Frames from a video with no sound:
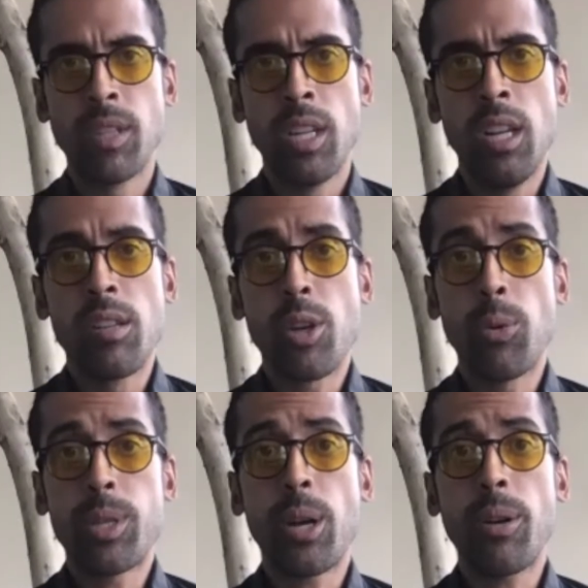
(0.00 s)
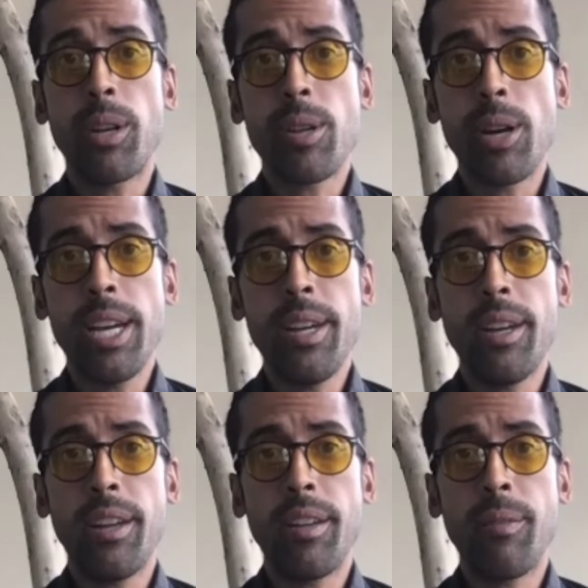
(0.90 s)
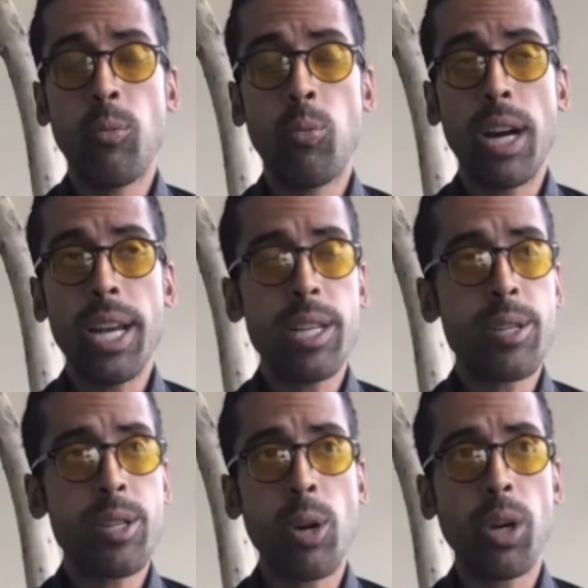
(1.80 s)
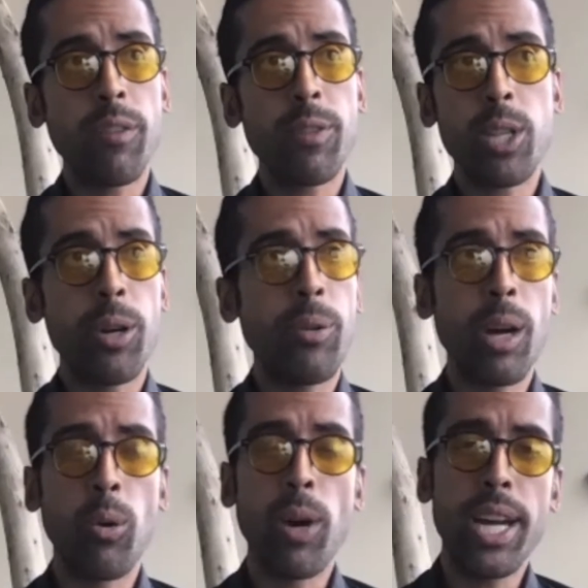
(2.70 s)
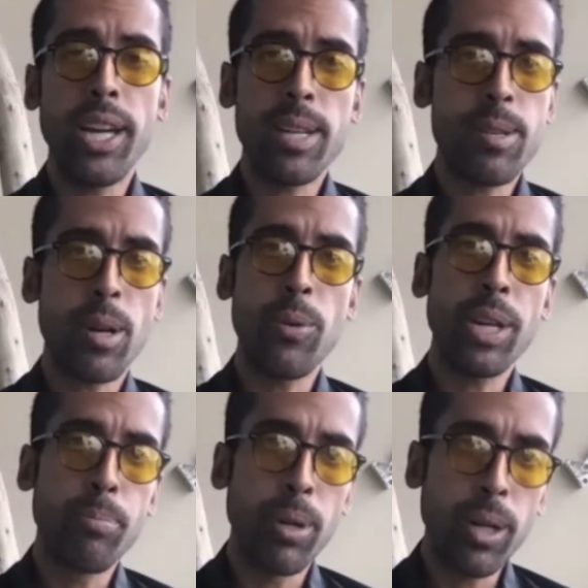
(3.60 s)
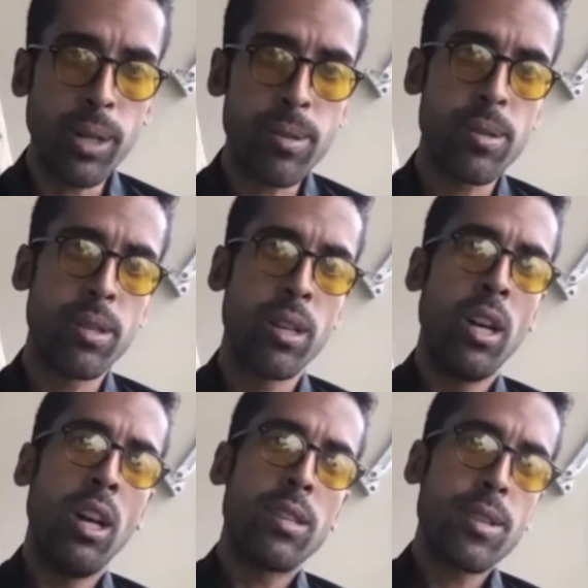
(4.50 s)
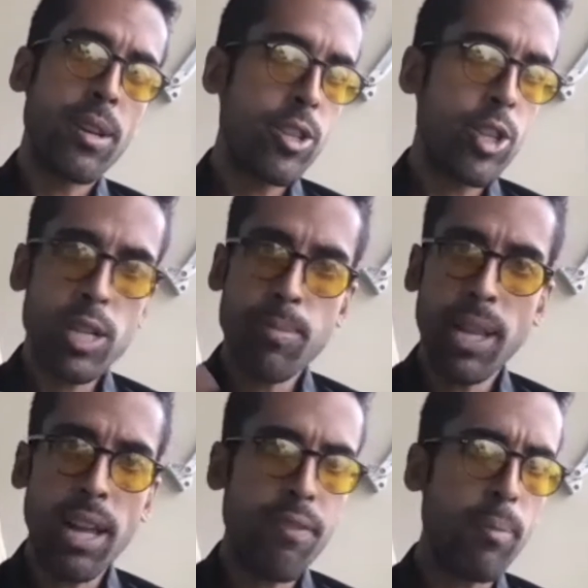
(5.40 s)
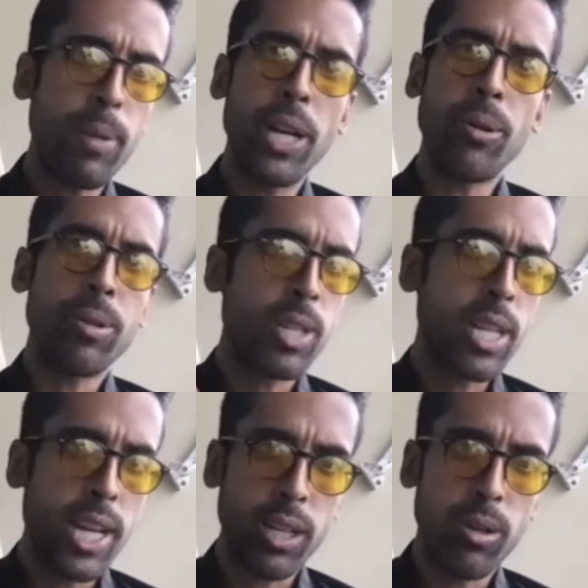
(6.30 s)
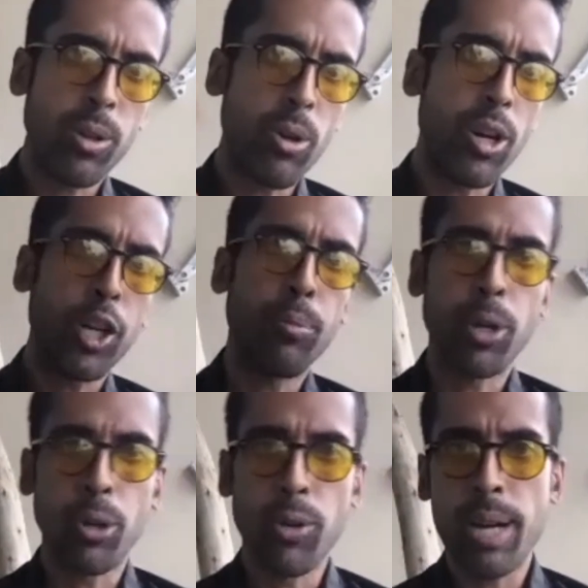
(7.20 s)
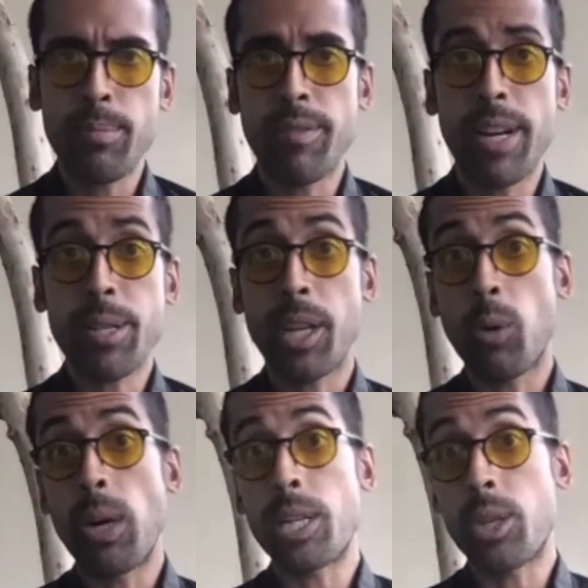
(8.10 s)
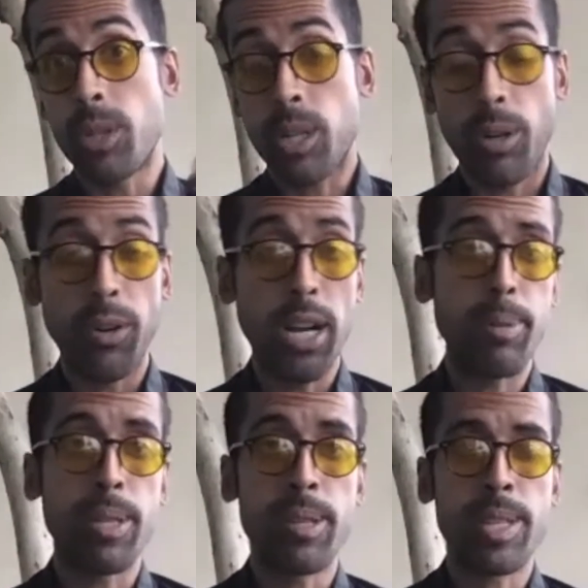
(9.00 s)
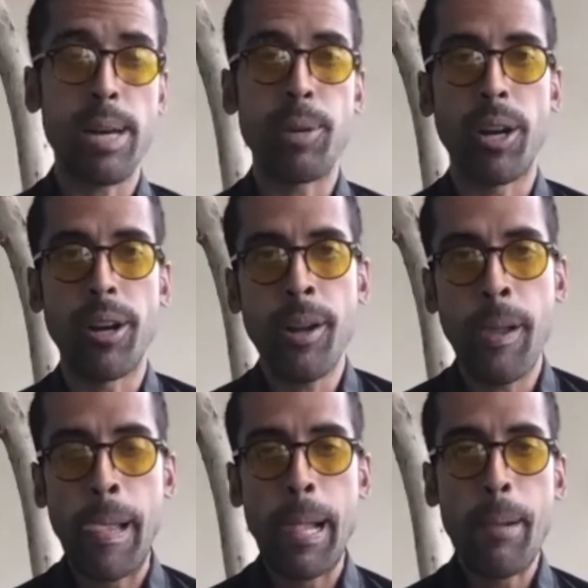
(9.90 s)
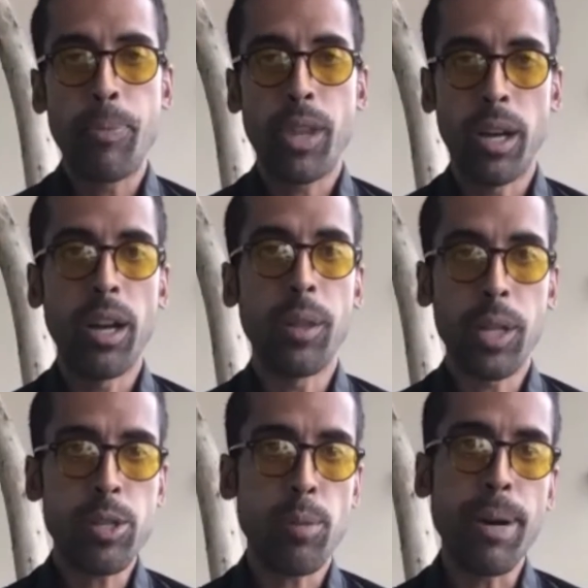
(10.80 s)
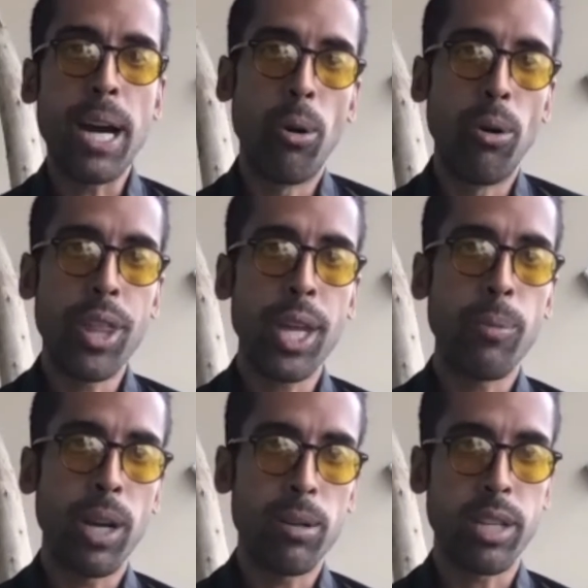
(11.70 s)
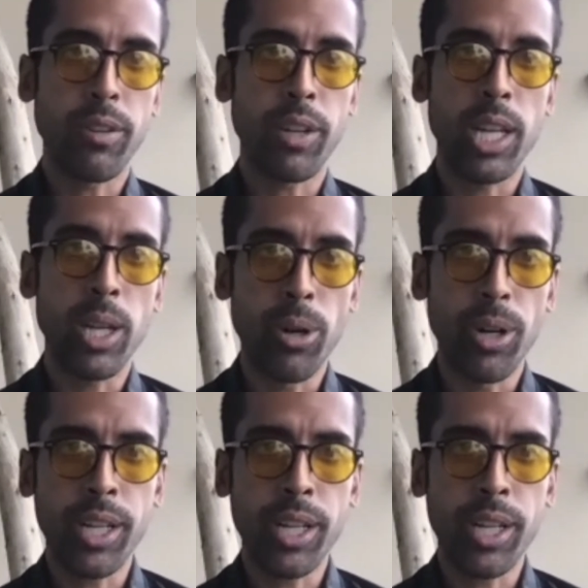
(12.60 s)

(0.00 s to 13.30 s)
So with Tony, I didn't start working for Tony right away. I started reading books, started changing my life on my own, just kind of going to audio programs. Eventually, I went to a Tony Robbins seminar, Unleash the Power Within, when I was living in New York.